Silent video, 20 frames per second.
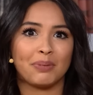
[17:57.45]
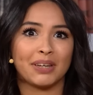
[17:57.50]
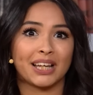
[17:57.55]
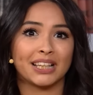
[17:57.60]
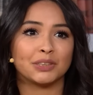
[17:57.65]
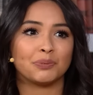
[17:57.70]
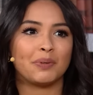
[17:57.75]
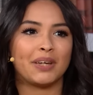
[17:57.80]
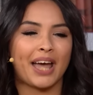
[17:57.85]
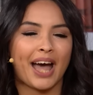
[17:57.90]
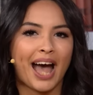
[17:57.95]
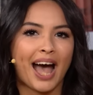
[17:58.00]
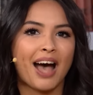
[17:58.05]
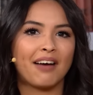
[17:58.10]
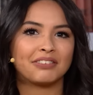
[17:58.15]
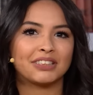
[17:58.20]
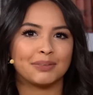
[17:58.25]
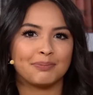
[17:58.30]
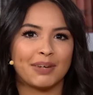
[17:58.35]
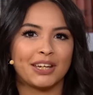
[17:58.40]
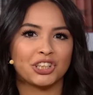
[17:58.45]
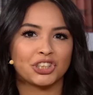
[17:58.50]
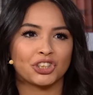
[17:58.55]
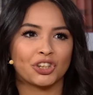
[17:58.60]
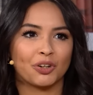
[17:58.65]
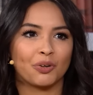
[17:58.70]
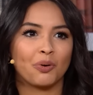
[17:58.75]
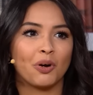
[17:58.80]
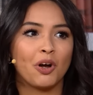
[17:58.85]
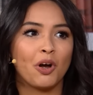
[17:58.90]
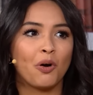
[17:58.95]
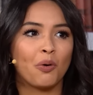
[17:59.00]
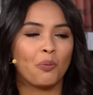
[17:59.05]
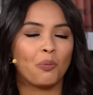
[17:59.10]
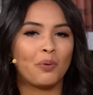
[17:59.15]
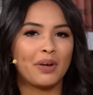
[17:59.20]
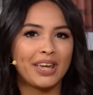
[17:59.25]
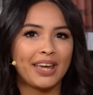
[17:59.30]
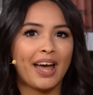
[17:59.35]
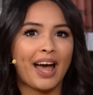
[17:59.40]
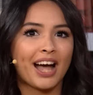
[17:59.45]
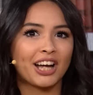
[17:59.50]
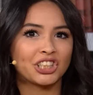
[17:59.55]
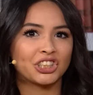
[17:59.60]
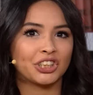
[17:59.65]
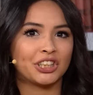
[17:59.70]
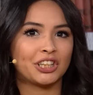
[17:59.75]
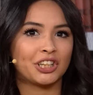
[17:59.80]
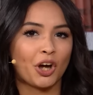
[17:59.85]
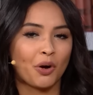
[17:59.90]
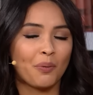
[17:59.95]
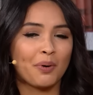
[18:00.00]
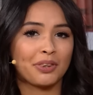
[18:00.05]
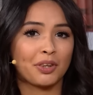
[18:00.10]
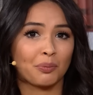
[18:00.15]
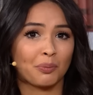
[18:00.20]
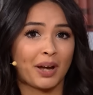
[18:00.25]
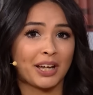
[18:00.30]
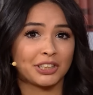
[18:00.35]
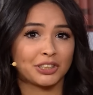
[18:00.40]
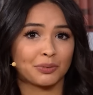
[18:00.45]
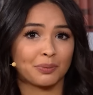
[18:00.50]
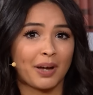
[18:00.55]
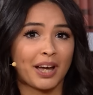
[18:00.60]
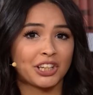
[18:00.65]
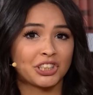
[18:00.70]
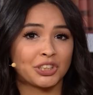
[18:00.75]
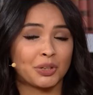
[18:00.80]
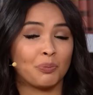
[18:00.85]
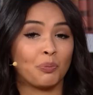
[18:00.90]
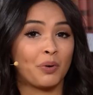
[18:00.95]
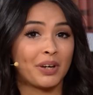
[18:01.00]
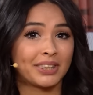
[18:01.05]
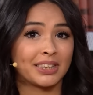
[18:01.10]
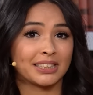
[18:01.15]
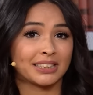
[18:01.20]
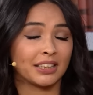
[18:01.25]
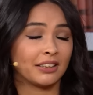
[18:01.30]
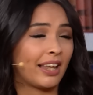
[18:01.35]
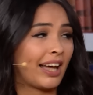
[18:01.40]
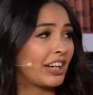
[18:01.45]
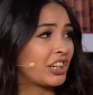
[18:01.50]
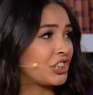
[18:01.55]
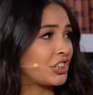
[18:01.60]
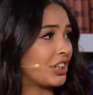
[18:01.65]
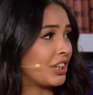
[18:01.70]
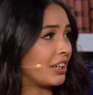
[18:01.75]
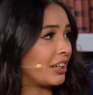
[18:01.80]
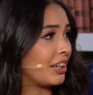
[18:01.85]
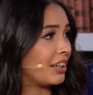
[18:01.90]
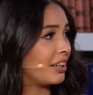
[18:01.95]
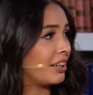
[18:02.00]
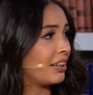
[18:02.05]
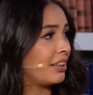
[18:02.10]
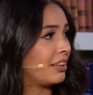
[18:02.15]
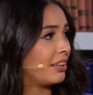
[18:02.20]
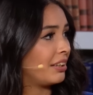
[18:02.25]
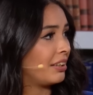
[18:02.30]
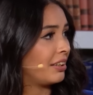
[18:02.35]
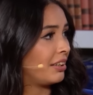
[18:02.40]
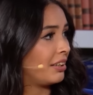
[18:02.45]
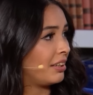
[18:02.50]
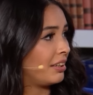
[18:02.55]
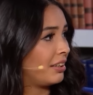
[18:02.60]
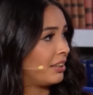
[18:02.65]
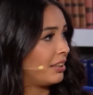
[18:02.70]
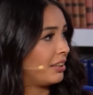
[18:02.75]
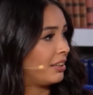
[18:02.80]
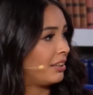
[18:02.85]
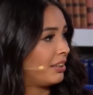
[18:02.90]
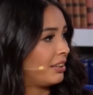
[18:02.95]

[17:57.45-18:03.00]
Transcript: Because we have to make sure we actually go in the right direction with this election. Yeah, and that's, you know,